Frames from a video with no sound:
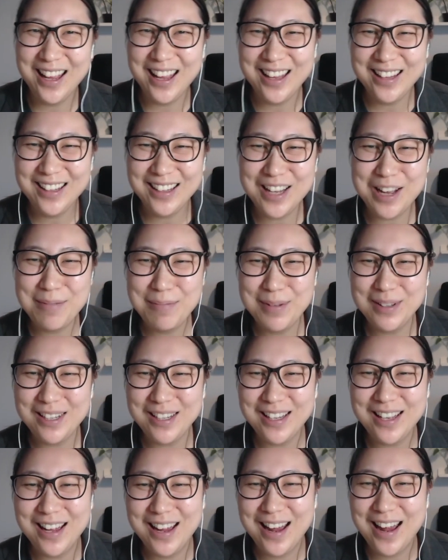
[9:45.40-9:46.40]
in the
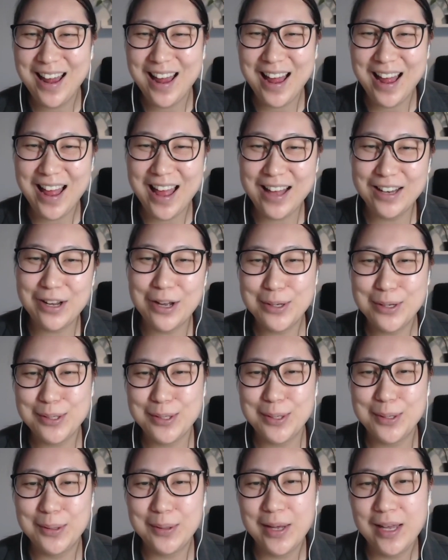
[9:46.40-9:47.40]
company, and
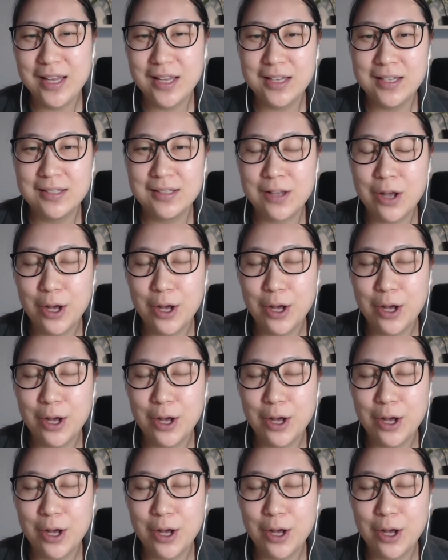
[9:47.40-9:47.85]
also is